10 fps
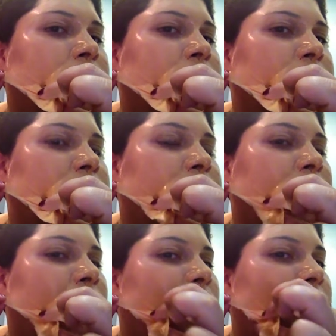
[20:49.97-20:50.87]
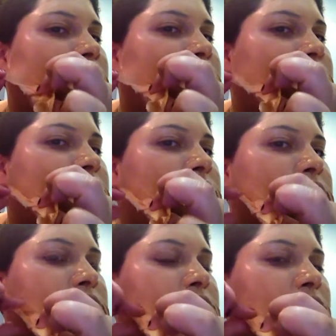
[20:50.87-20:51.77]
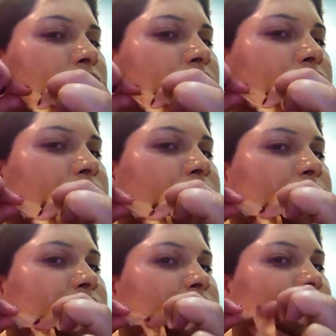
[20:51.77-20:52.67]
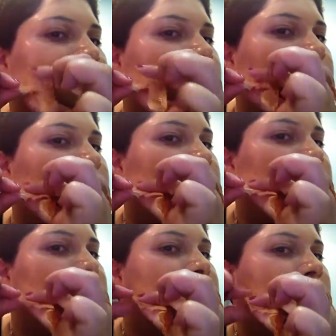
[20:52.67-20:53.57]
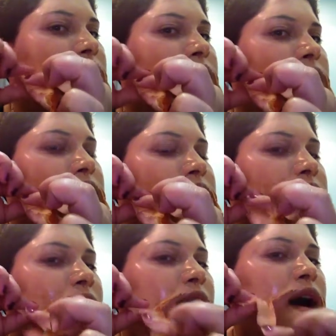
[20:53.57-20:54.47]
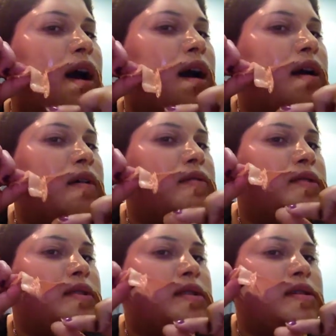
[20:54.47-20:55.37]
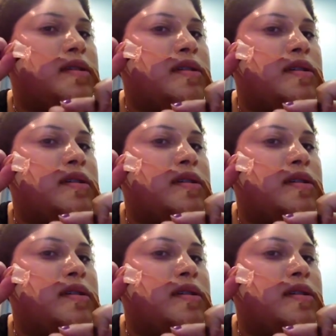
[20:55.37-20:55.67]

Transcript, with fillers: Do it soft, soft, soft. Ouch.